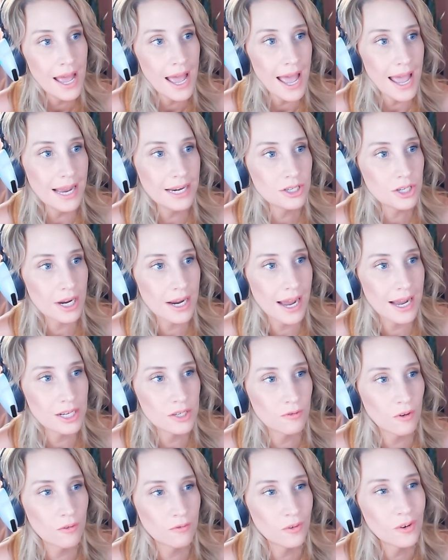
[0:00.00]

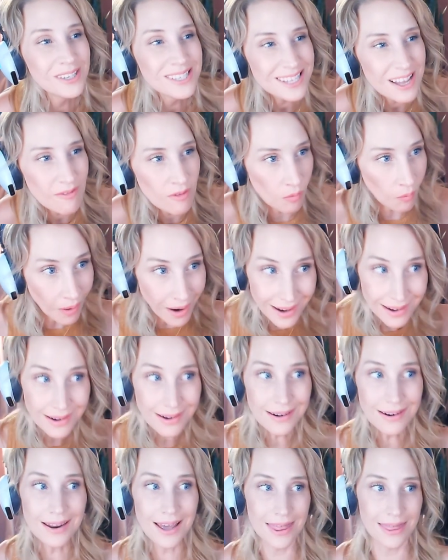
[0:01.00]

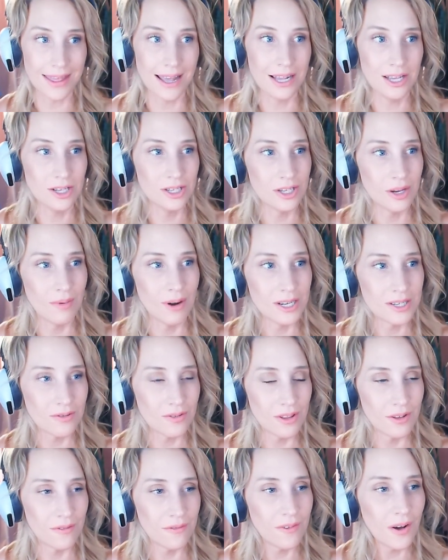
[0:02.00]
NJH4471, thank you so much
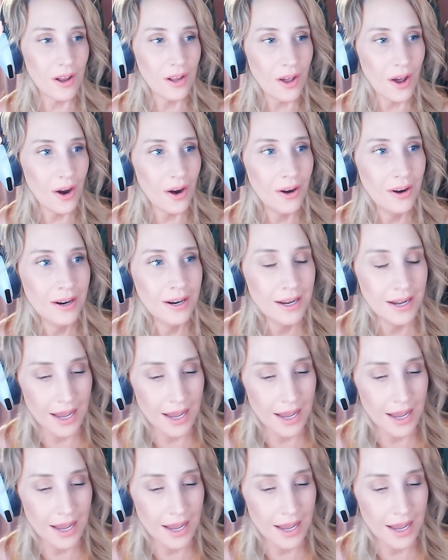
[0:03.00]
for the follow.